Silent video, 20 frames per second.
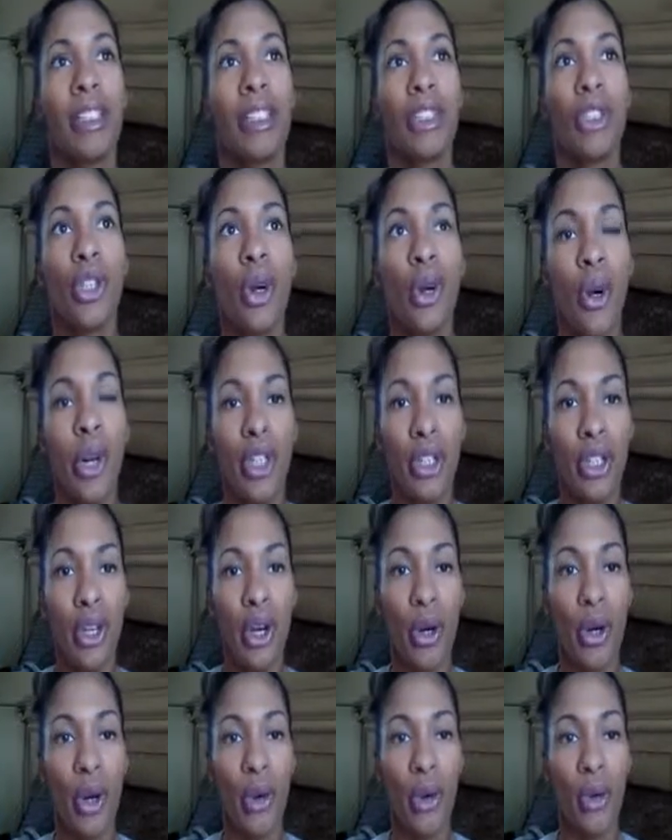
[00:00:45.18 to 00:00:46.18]
So,
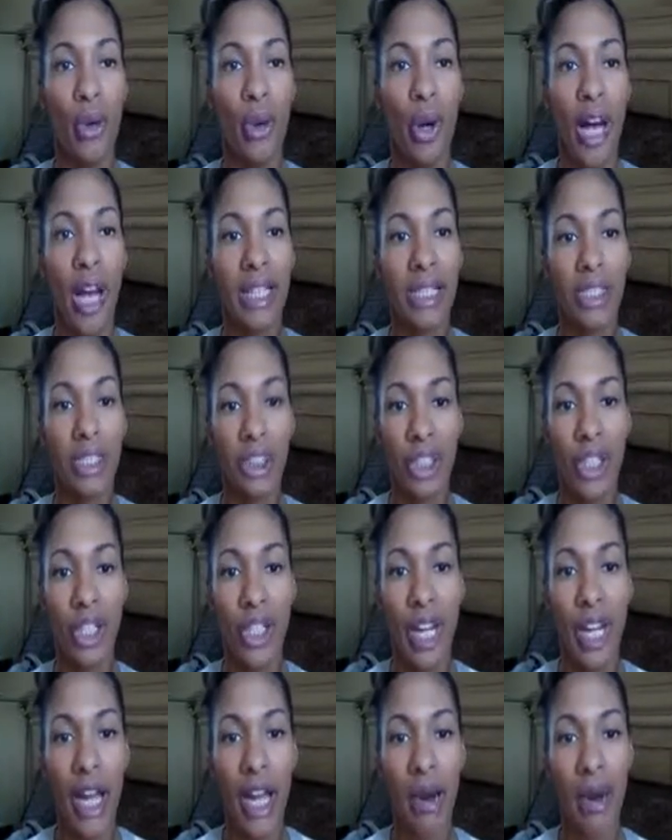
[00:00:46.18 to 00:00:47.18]
I
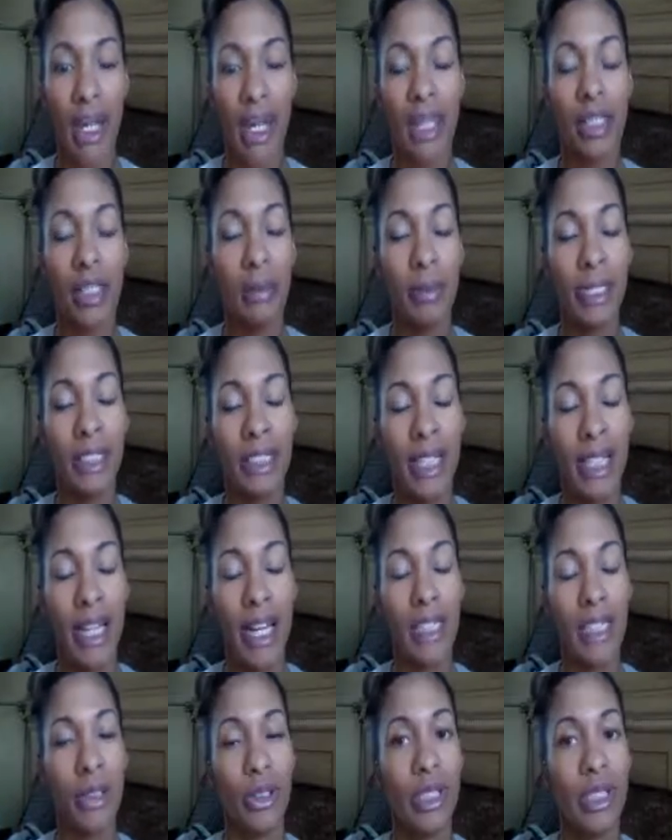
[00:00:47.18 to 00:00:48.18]
start out, and let me
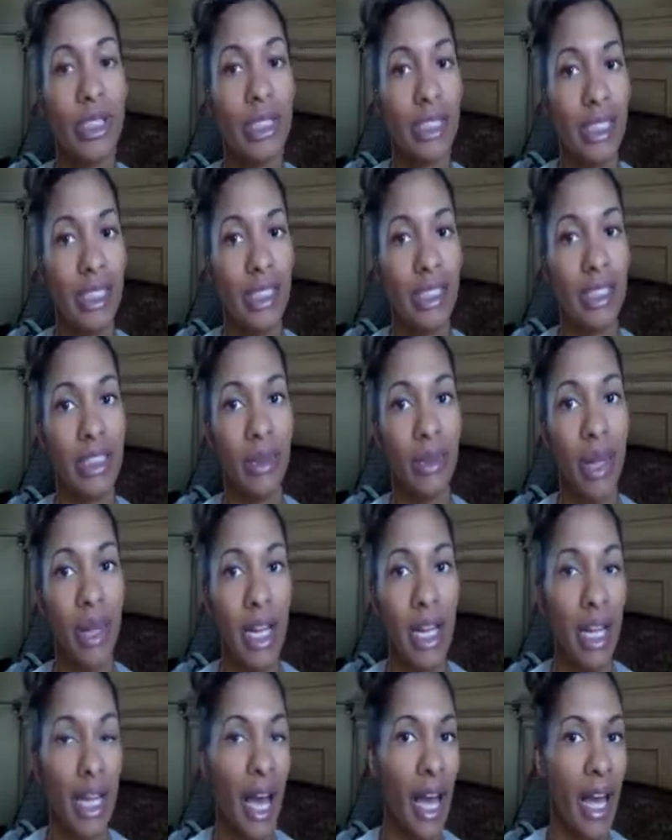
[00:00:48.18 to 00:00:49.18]
say, I do this the easy way.